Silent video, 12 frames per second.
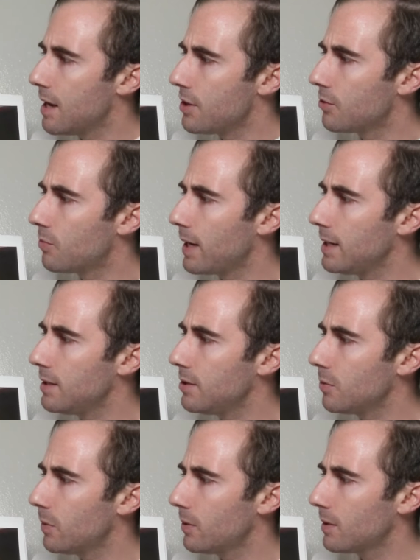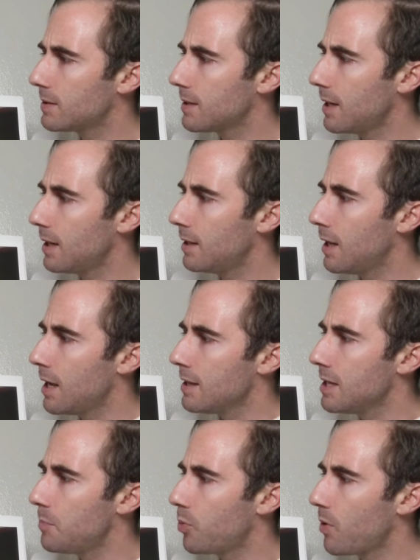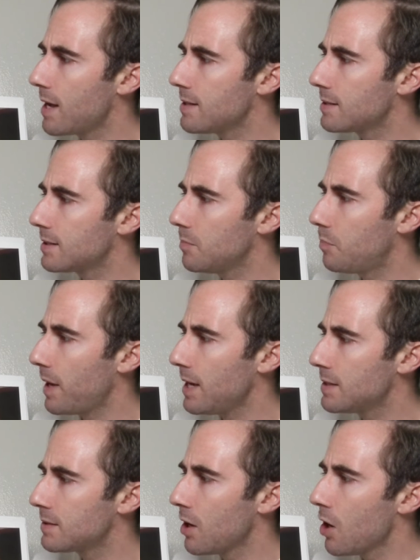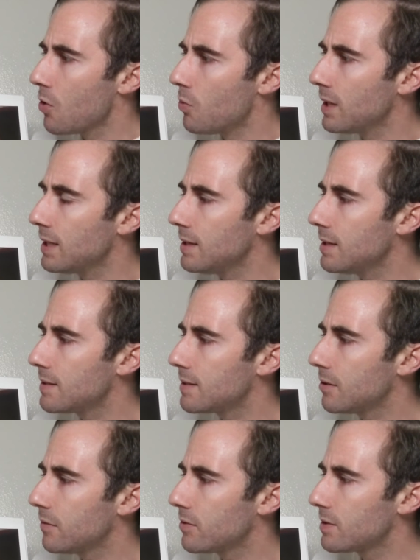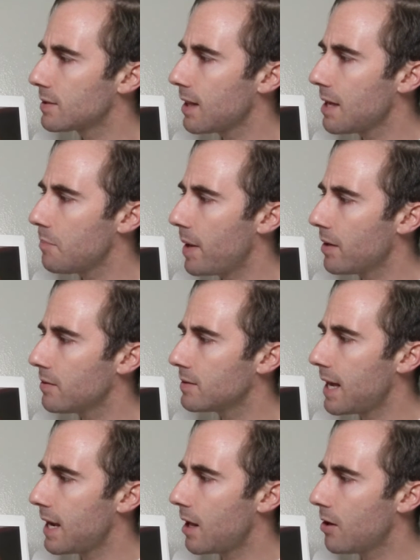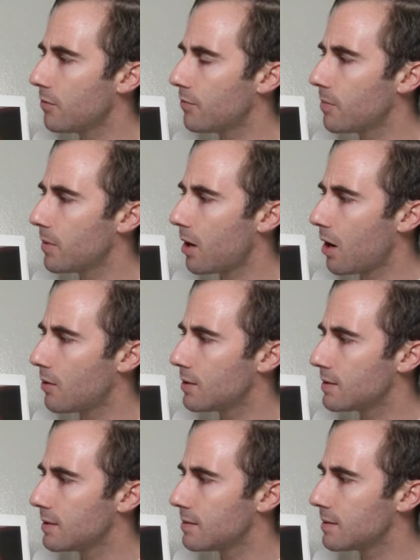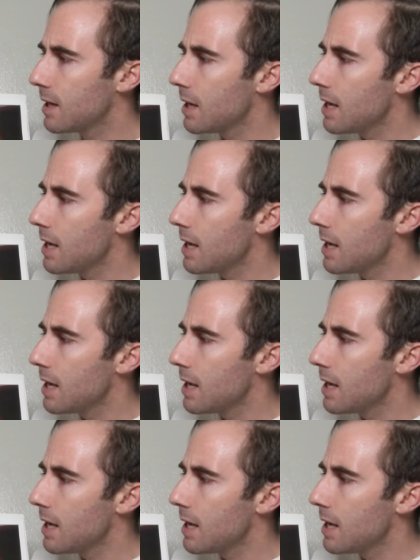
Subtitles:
The reindeer were excited. They pranced and paced, ringing the silver sleigh bells that hung from their harnesses.